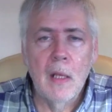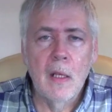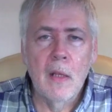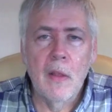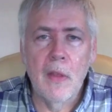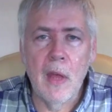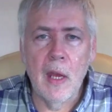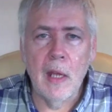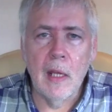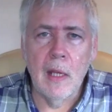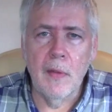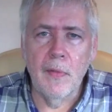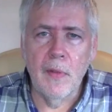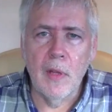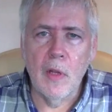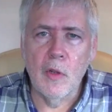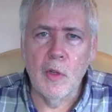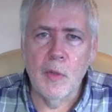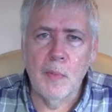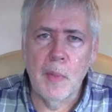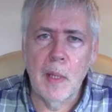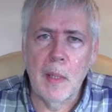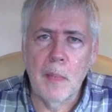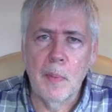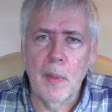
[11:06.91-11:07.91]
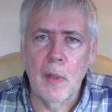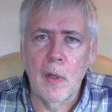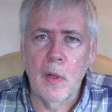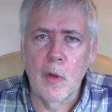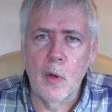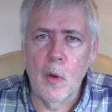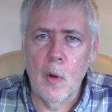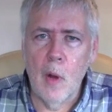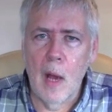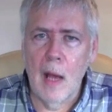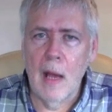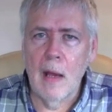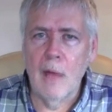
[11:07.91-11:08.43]
Thank you for those people
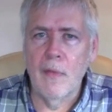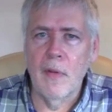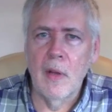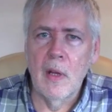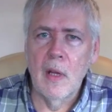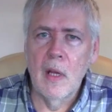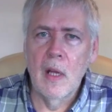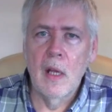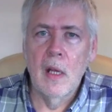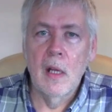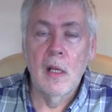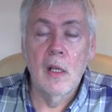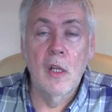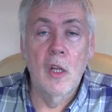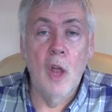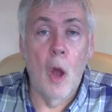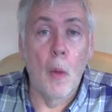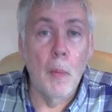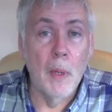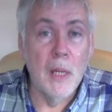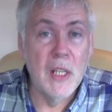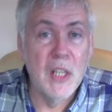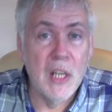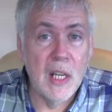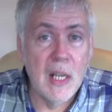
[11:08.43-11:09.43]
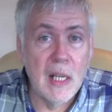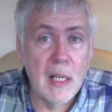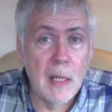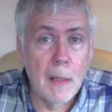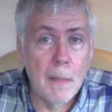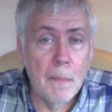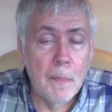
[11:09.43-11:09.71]
who have commented